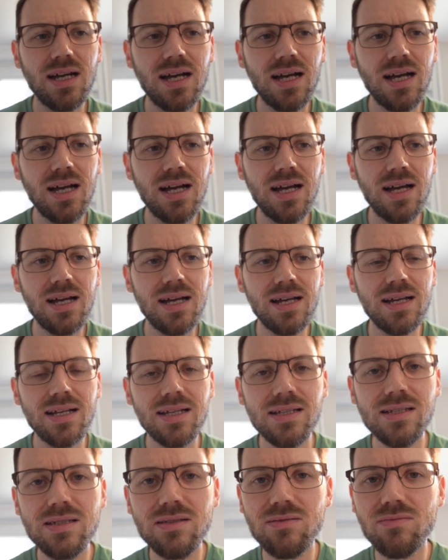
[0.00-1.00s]

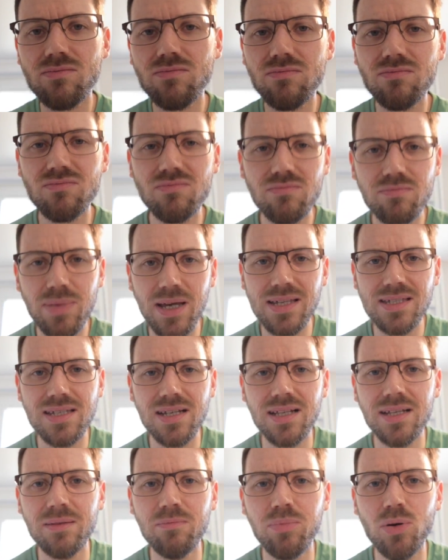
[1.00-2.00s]
and
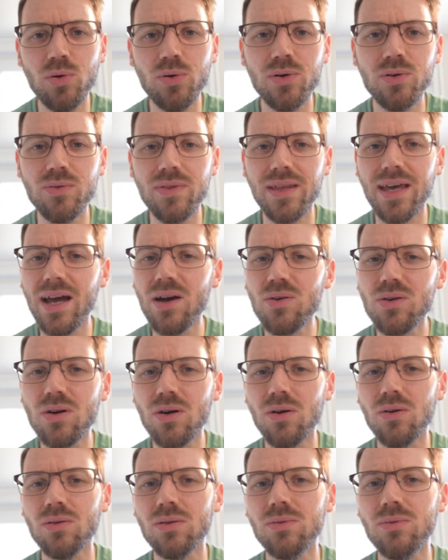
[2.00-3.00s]
basically boiled the
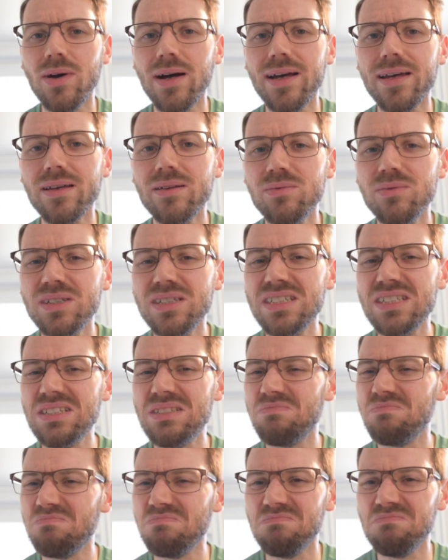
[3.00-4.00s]
alcohol away, which
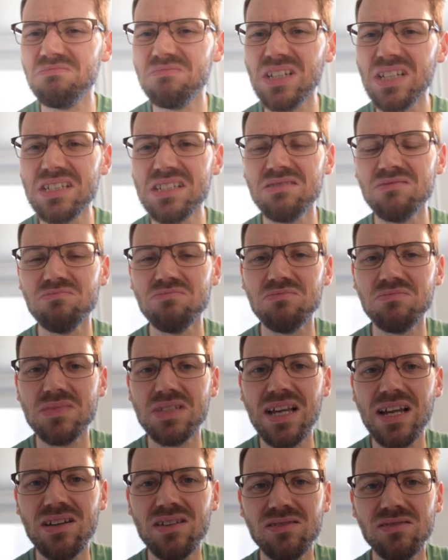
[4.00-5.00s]
doesn't
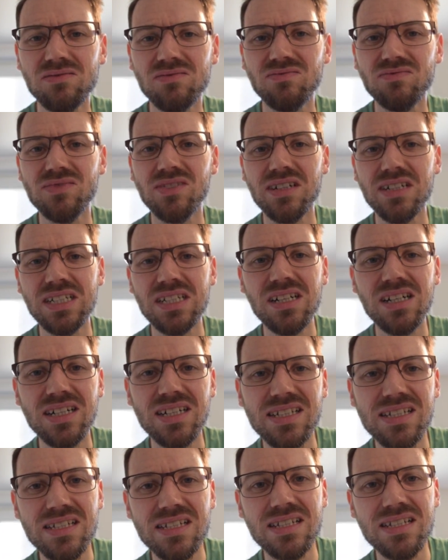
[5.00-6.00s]
sound very
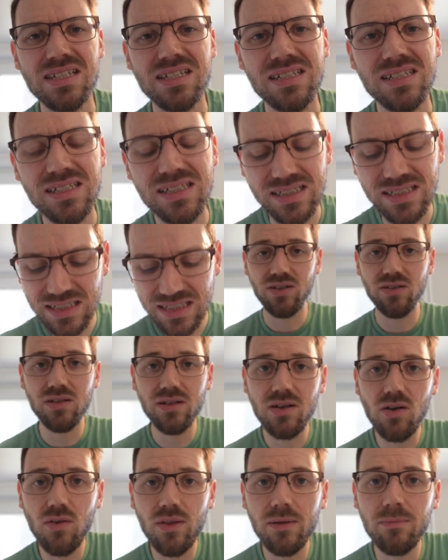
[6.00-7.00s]
nice, does it? If you
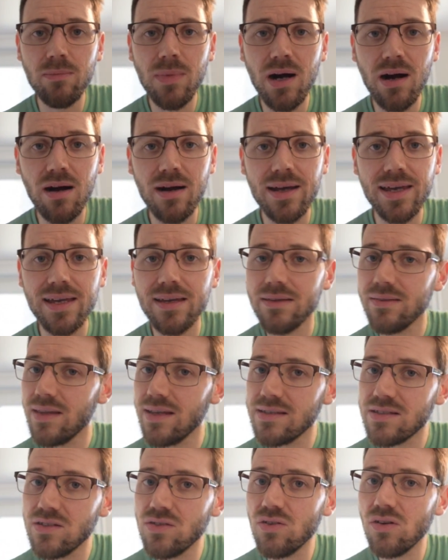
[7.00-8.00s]
look on the market,
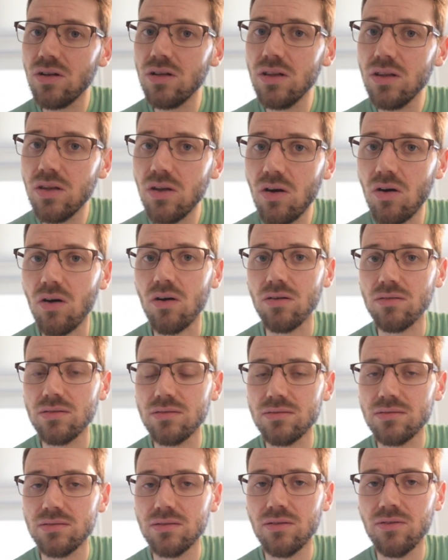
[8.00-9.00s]
there's not a lot
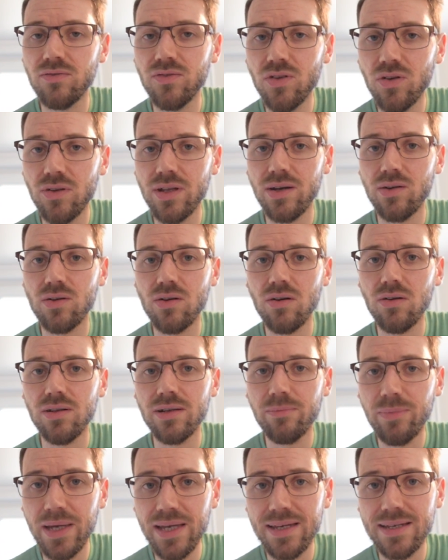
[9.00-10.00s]
of
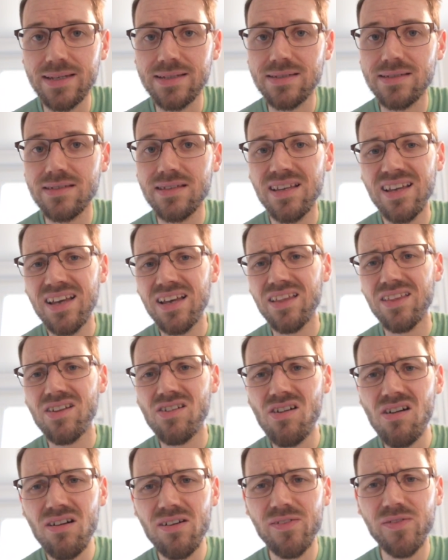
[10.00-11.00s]
non-alcoholic beers.
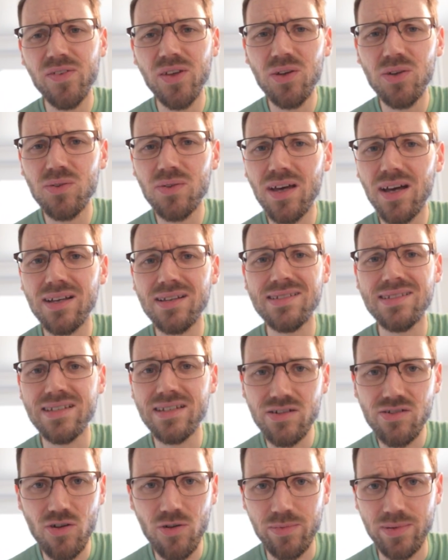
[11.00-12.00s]
There are a few that are
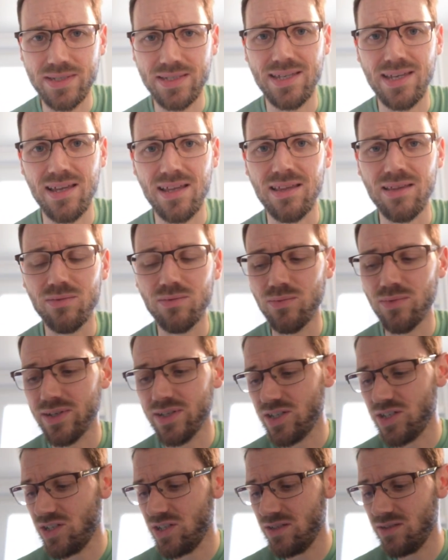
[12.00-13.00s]
0%,
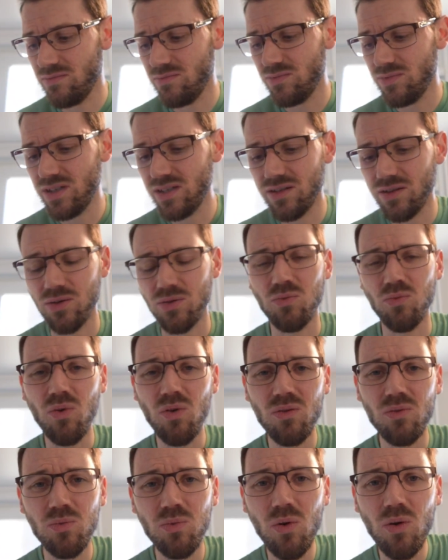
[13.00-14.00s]
which, you know,
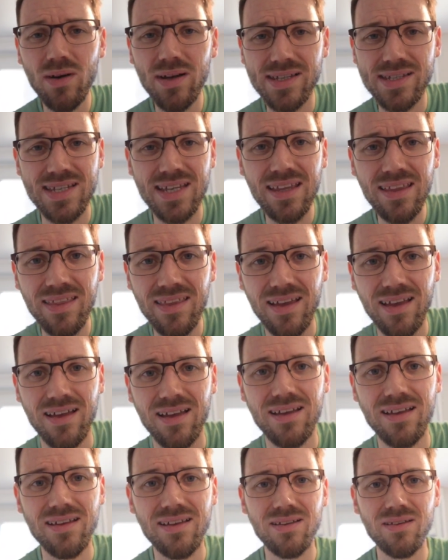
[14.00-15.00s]
what what is in that?